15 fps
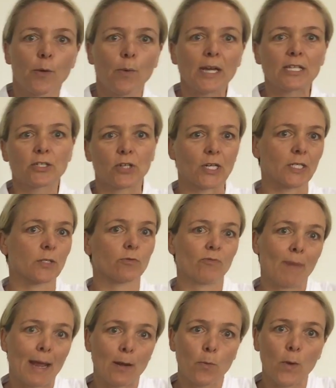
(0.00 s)
the weak structures will
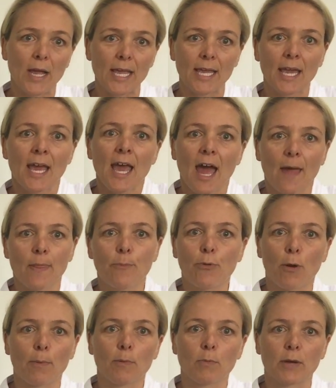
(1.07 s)
remain weak, and the
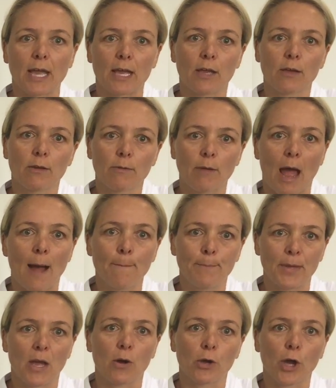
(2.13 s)
problem will get
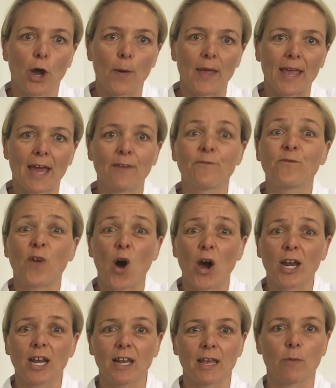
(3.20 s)
be ongoing. And
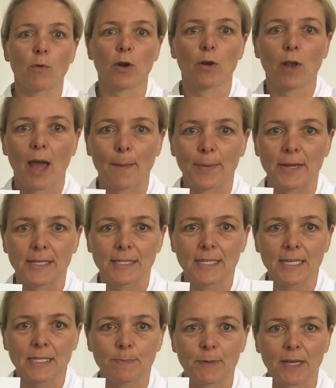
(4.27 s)
finally, what will happen is
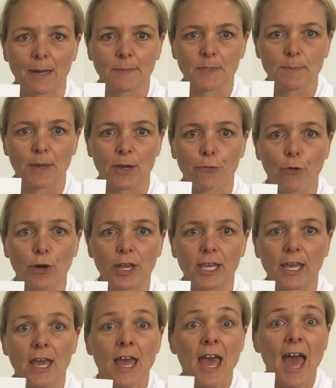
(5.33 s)
this becomes a bit
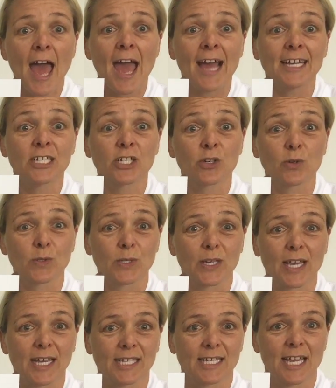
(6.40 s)
chronic, and you can also
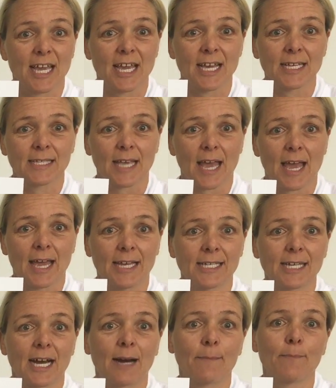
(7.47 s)
get tears and